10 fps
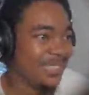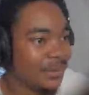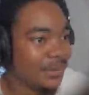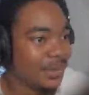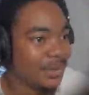
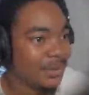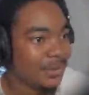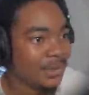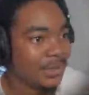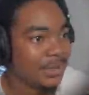Okay.
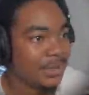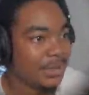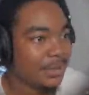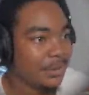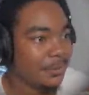
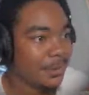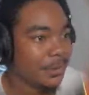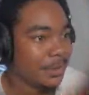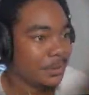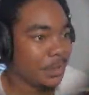So far,
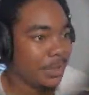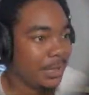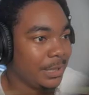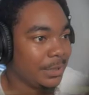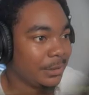so chill.
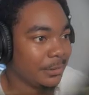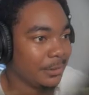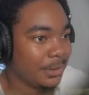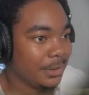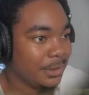Hey, yo.
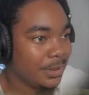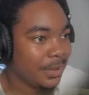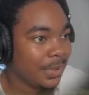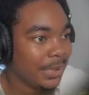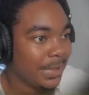
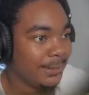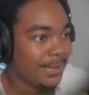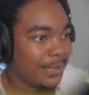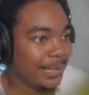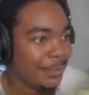Everybody
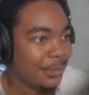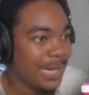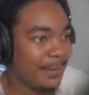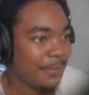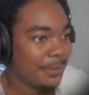trying to
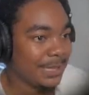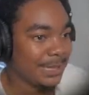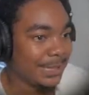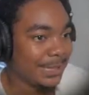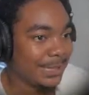grab me. What is
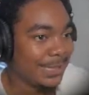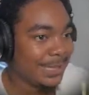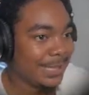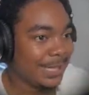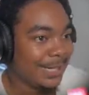this?
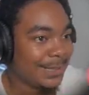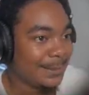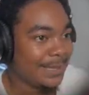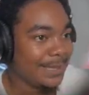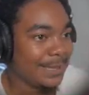I was
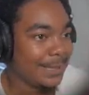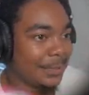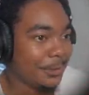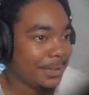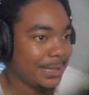about to say something
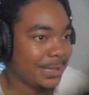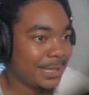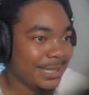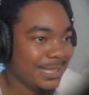crazy.